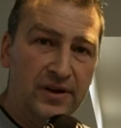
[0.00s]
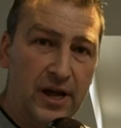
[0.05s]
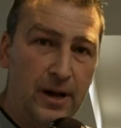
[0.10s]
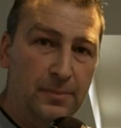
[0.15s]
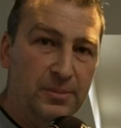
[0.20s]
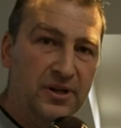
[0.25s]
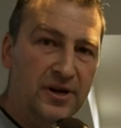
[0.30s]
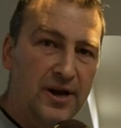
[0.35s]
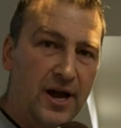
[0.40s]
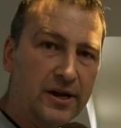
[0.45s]
a
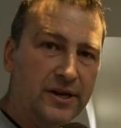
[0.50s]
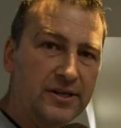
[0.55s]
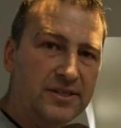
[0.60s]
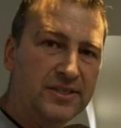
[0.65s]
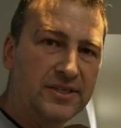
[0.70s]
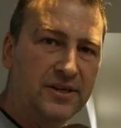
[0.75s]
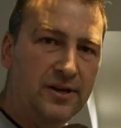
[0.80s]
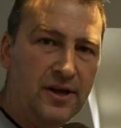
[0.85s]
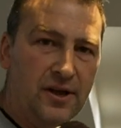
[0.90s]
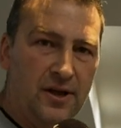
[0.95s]
couple of
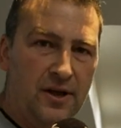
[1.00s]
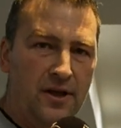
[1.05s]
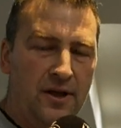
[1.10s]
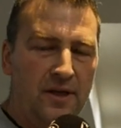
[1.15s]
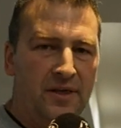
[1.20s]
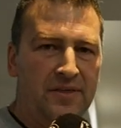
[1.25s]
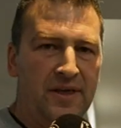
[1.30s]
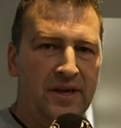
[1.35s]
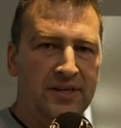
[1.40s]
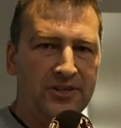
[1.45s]
nuggets.
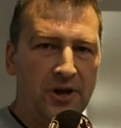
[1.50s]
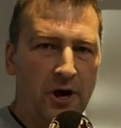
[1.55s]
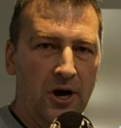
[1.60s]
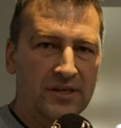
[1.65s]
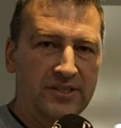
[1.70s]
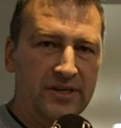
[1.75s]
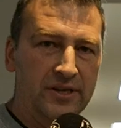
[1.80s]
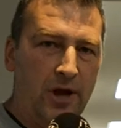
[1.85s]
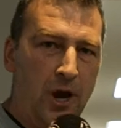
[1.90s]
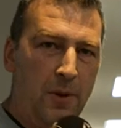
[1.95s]
Thanks,
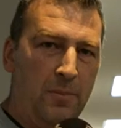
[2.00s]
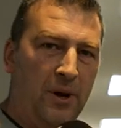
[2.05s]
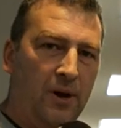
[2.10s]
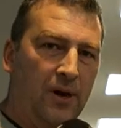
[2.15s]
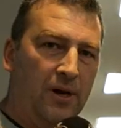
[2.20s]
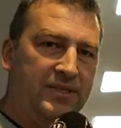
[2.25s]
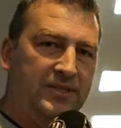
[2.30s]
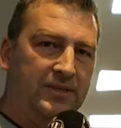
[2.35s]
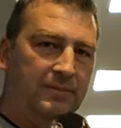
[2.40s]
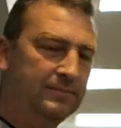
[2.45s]
guys, and go
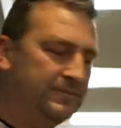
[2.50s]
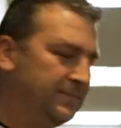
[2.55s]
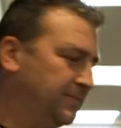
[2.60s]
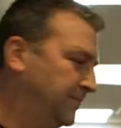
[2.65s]
Pies.